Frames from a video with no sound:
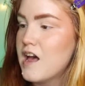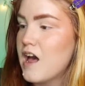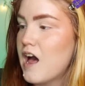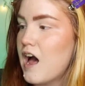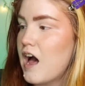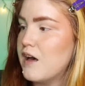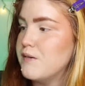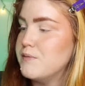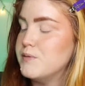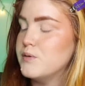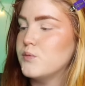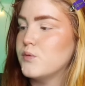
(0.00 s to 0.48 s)

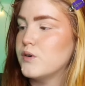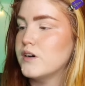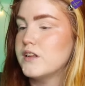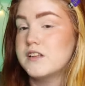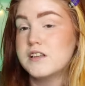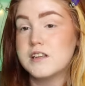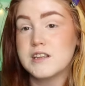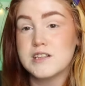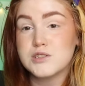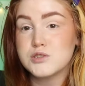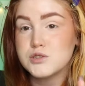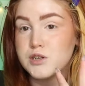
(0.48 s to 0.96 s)
I've been
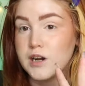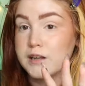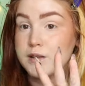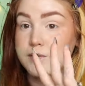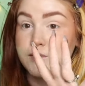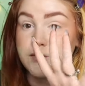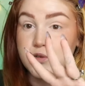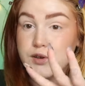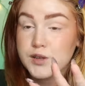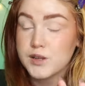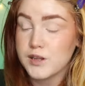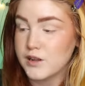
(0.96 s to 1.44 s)
wanting to try them
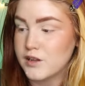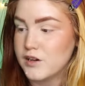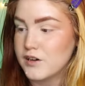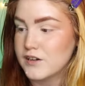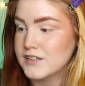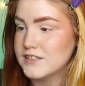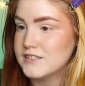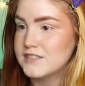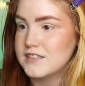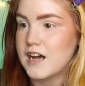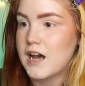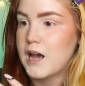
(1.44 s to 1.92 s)
for the
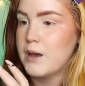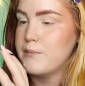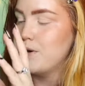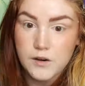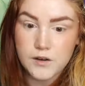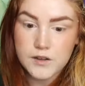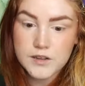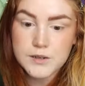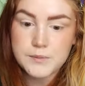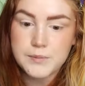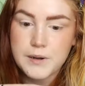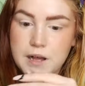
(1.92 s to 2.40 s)
longest time.
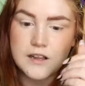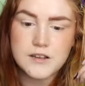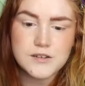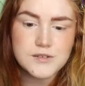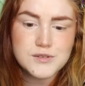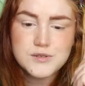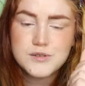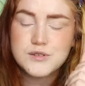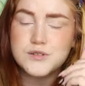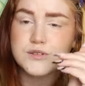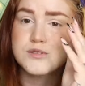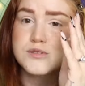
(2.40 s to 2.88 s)
All their
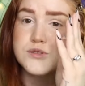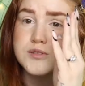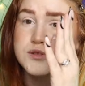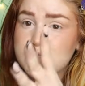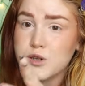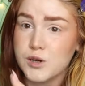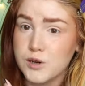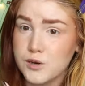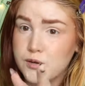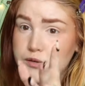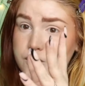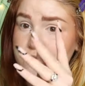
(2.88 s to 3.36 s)
palettes look
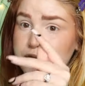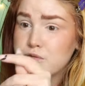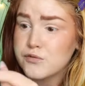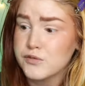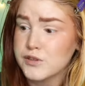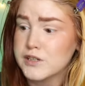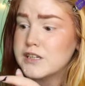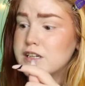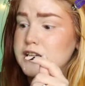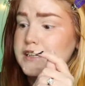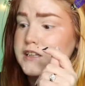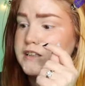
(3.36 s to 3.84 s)
so
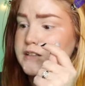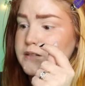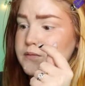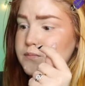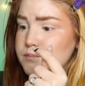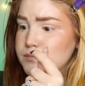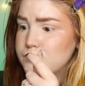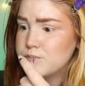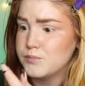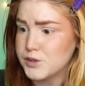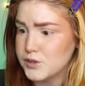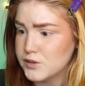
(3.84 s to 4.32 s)
freaking
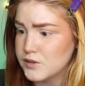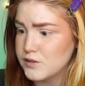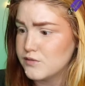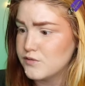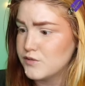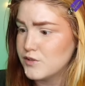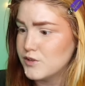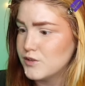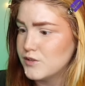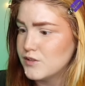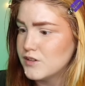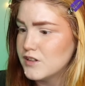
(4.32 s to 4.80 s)

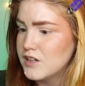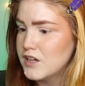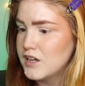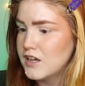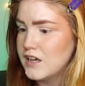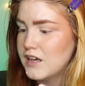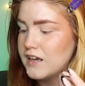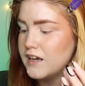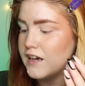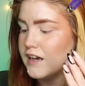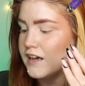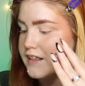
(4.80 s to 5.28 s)
beautiful,
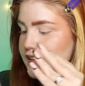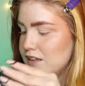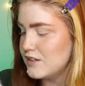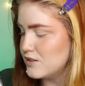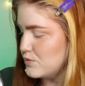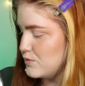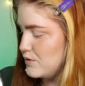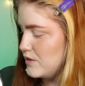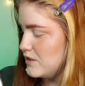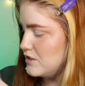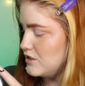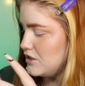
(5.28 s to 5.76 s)
and this
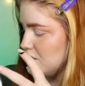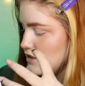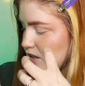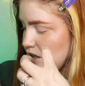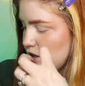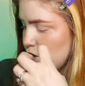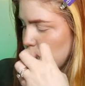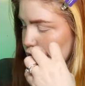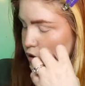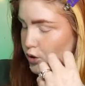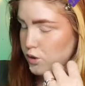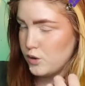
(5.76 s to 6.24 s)
one just
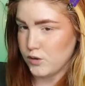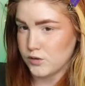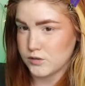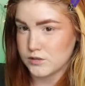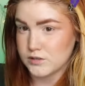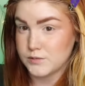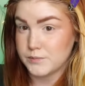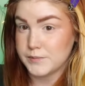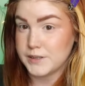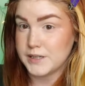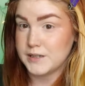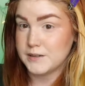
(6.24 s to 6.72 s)
like called
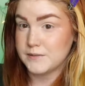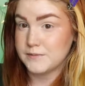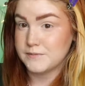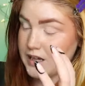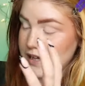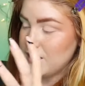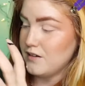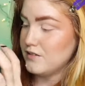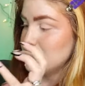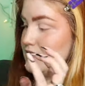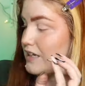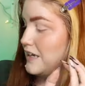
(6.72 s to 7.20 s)
to me,
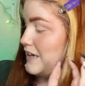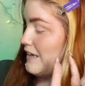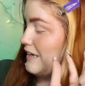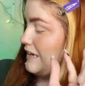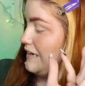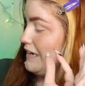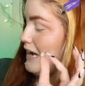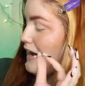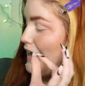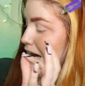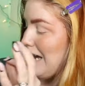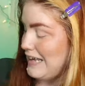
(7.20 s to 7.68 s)
and I was like,
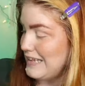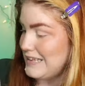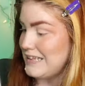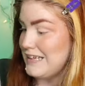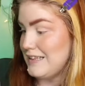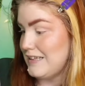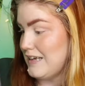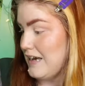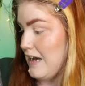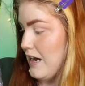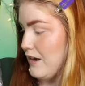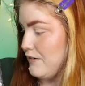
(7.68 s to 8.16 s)
I need
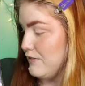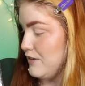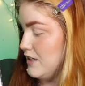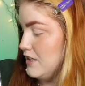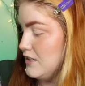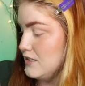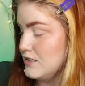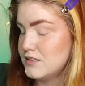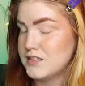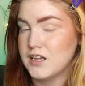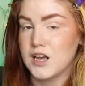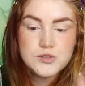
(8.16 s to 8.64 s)
to have
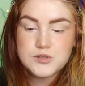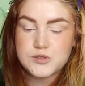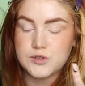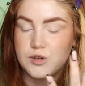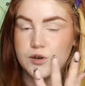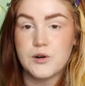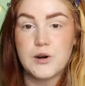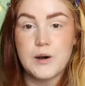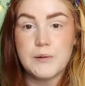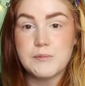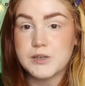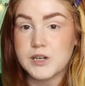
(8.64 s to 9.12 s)
this.
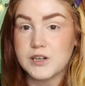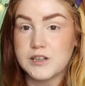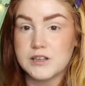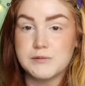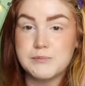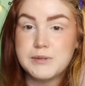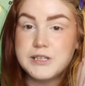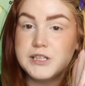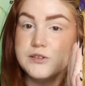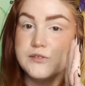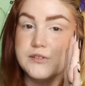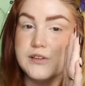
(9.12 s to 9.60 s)
So I'm gonna
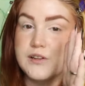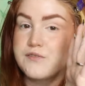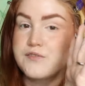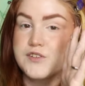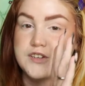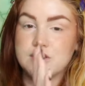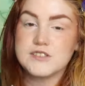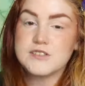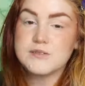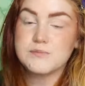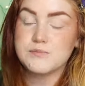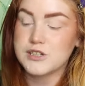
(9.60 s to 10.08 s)
be doing the
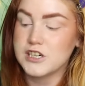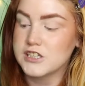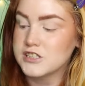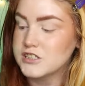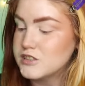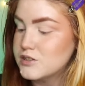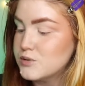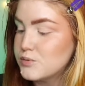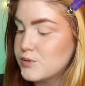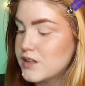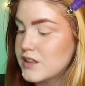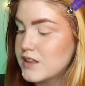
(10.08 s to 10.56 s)
first
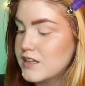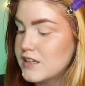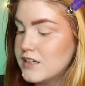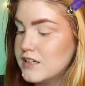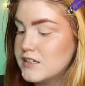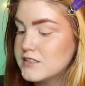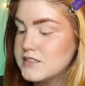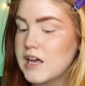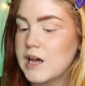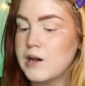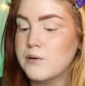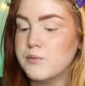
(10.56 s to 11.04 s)
impressions with
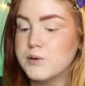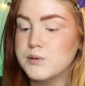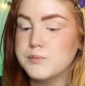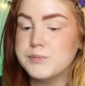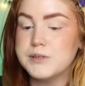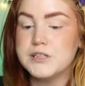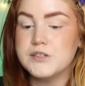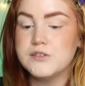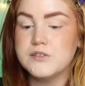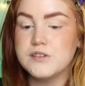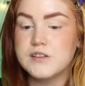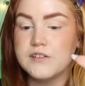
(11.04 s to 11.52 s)
this. I will be
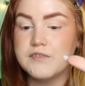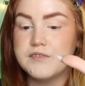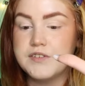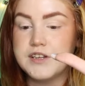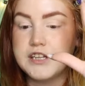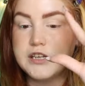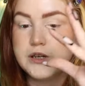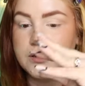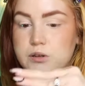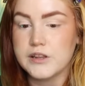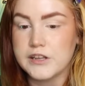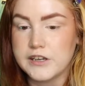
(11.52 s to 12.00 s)
doing the
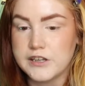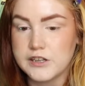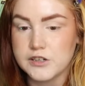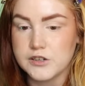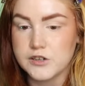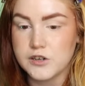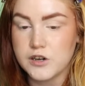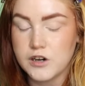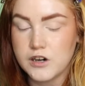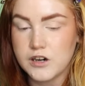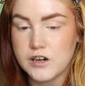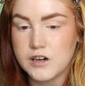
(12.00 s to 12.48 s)
video
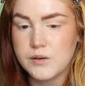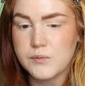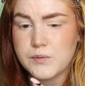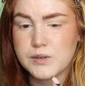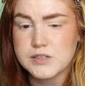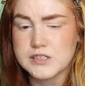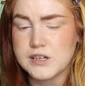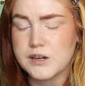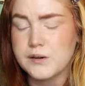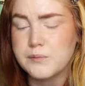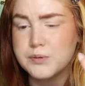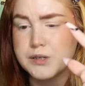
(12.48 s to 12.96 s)
later on,
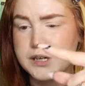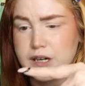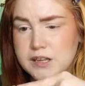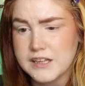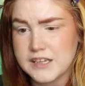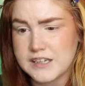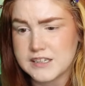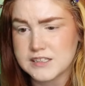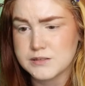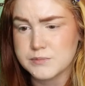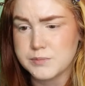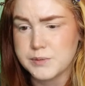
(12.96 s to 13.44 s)
which I'll probably
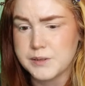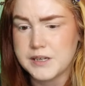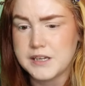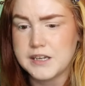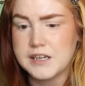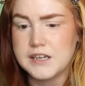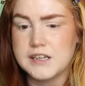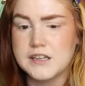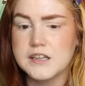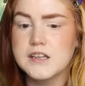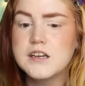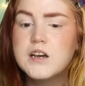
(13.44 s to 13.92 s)

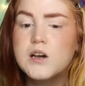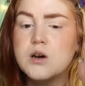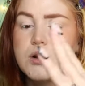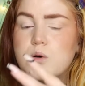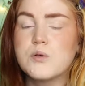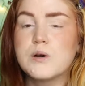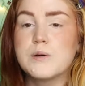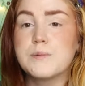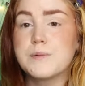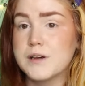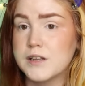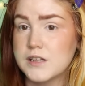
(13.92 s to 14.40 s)
explain,
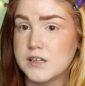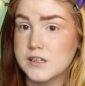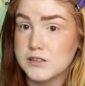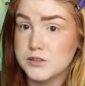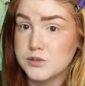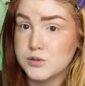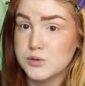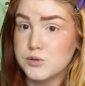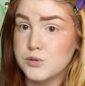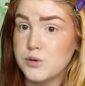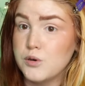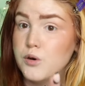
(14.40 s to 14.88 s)
where I'm gonna
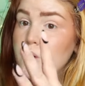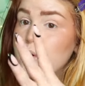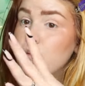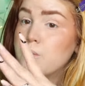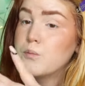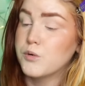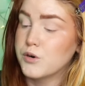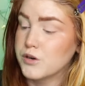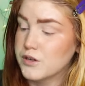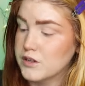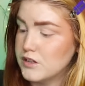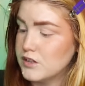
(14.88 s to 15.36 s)
do
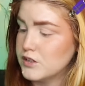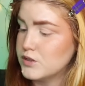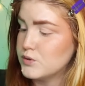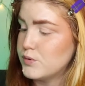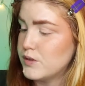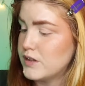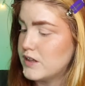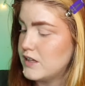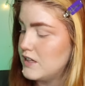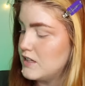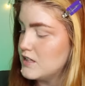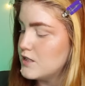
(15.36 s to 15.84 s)
more looks
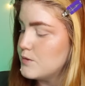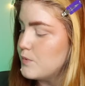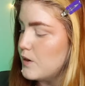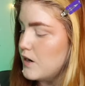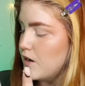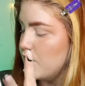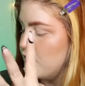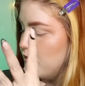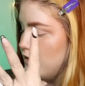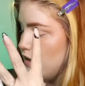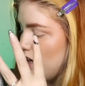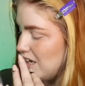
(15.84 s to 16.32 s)
with this,
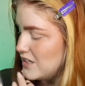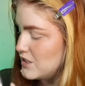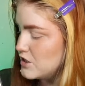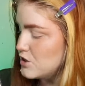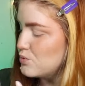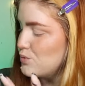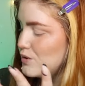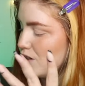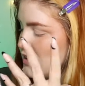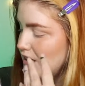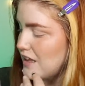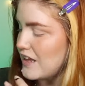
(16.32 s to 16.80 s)
but I
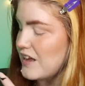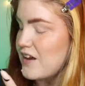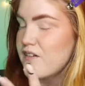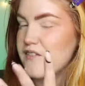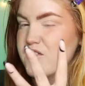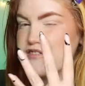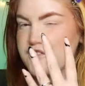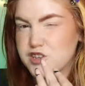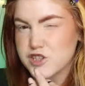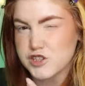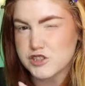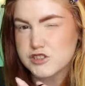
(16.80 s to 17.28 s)
just want like a
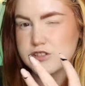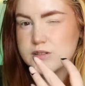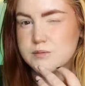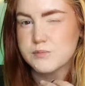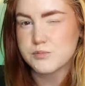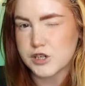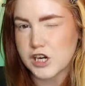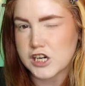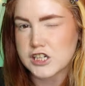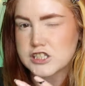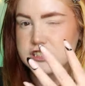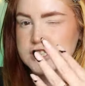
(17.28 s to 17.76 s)
first
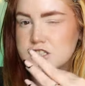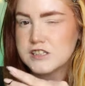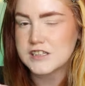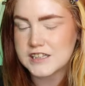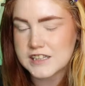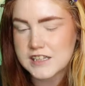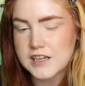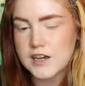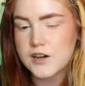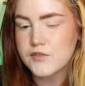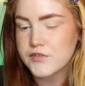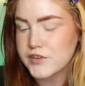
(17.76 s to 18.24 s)

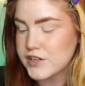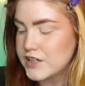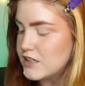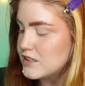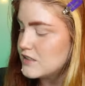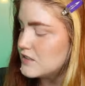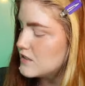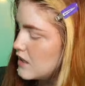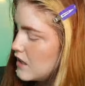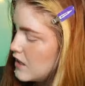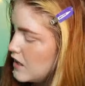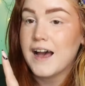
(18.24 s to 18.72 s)
impression of
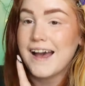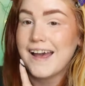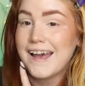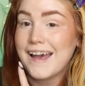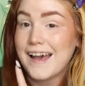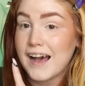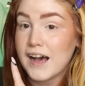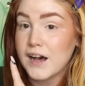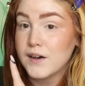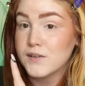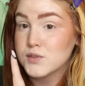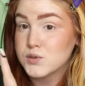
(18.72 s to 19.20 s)
this. I
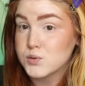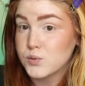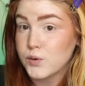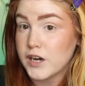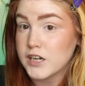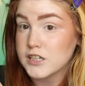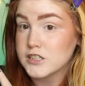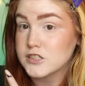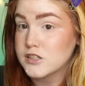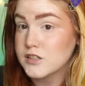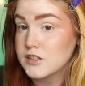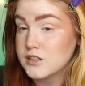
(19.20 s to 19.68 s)
have
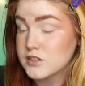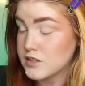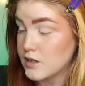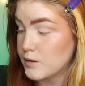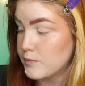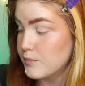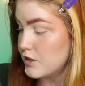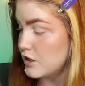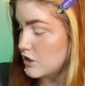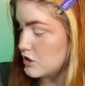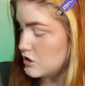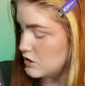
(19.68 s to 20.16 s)
swatched some
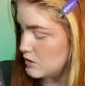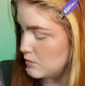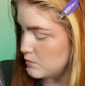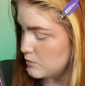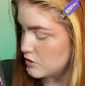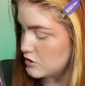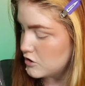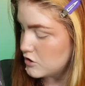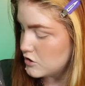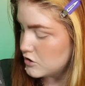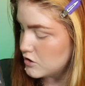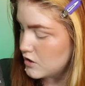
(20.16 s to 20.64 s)
of the
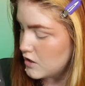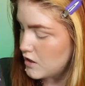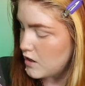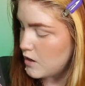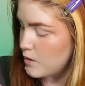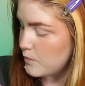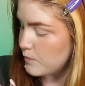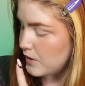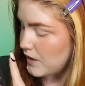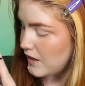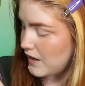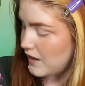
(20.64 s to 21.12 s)
shimmers,
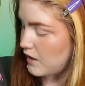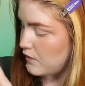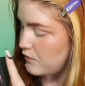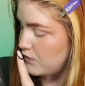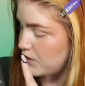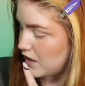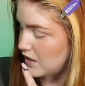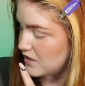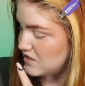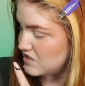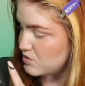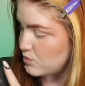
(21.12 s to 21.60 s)
but I have
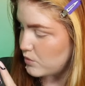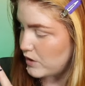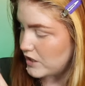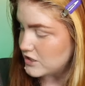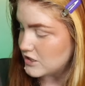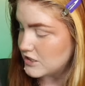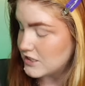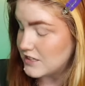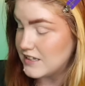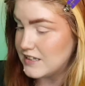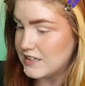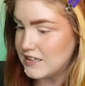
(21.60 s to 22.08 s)
not
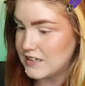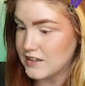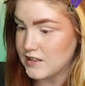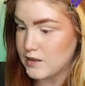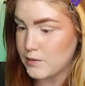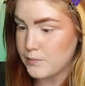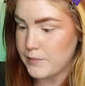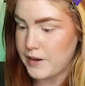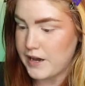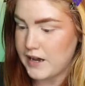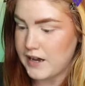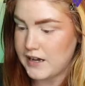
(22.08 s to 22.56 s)
swatched any of the
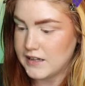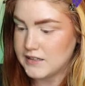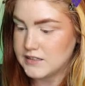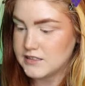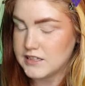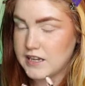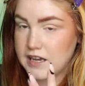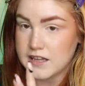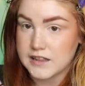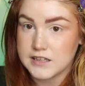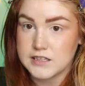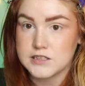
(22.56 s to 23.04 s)
mattes
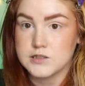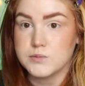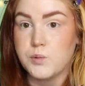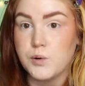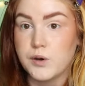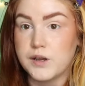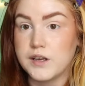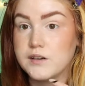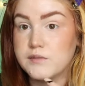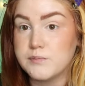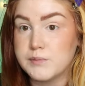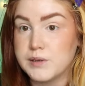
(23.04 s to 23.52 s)
at this
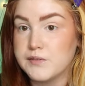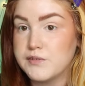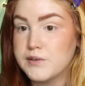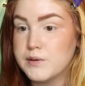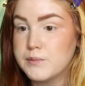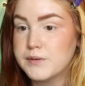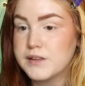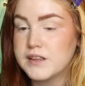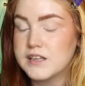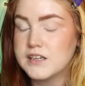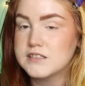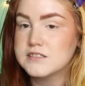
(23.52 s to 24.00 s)
point of me
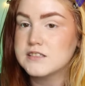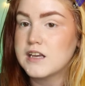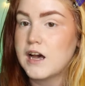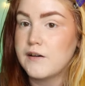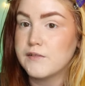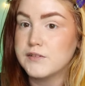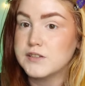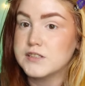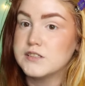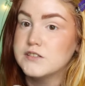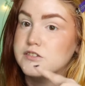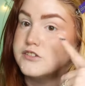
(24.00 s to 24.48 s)
filming this.
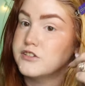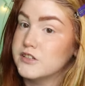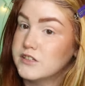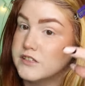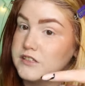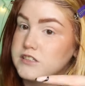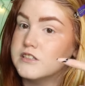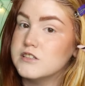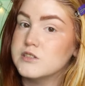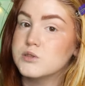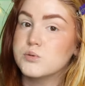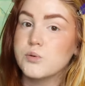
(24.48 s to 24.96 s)
Obviously you're gonna
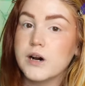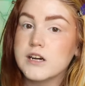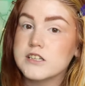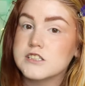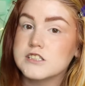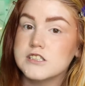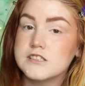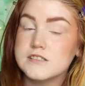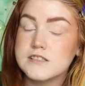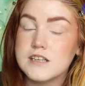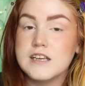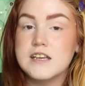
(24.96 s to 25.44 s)
see
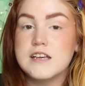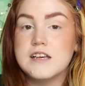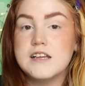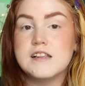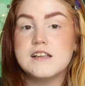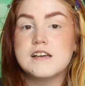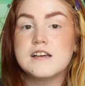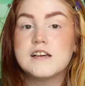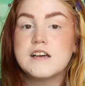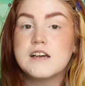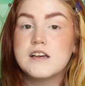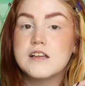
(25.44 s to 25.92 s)
swatches
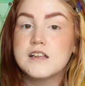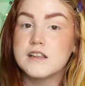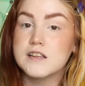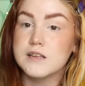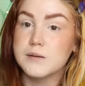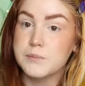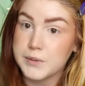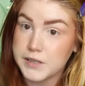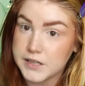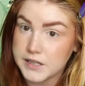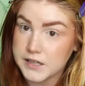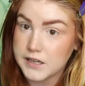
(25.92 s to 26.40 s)
in the
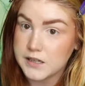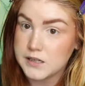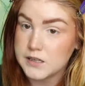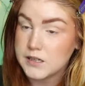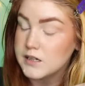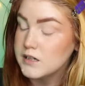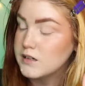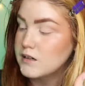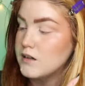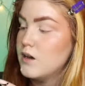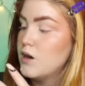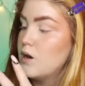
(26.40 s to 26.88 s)

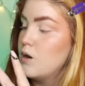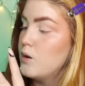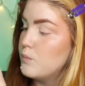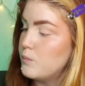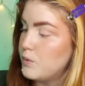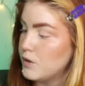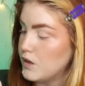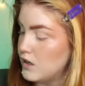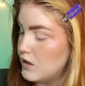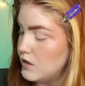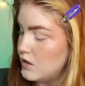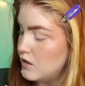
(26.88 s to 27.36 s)
beginning,
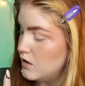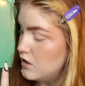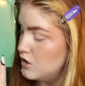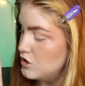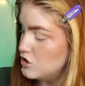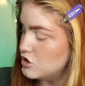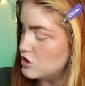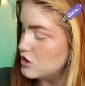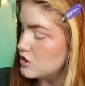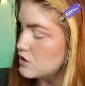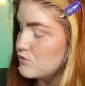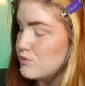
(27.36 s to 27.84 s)
but
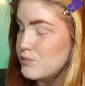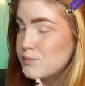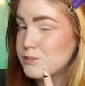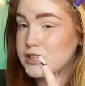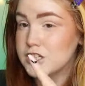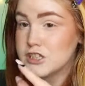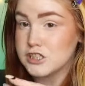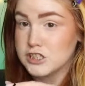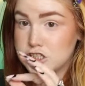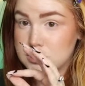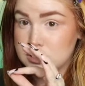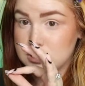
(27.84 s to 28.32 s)
just from
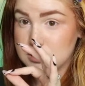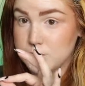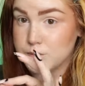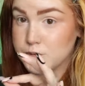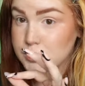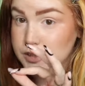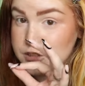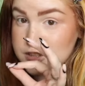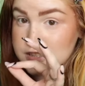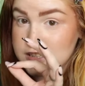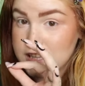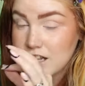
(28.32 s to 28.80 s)
the
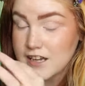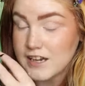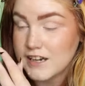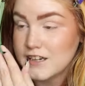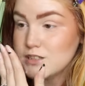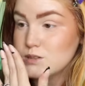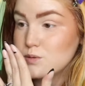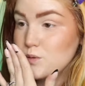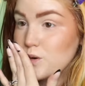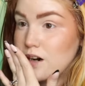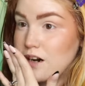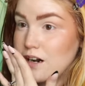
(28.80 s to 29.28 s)
shimmers that I
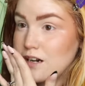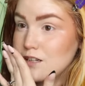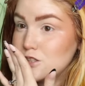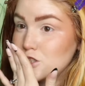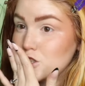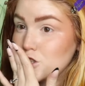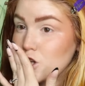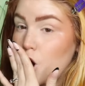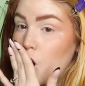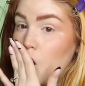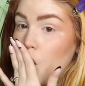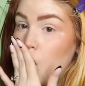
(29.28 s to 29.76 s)
swatched,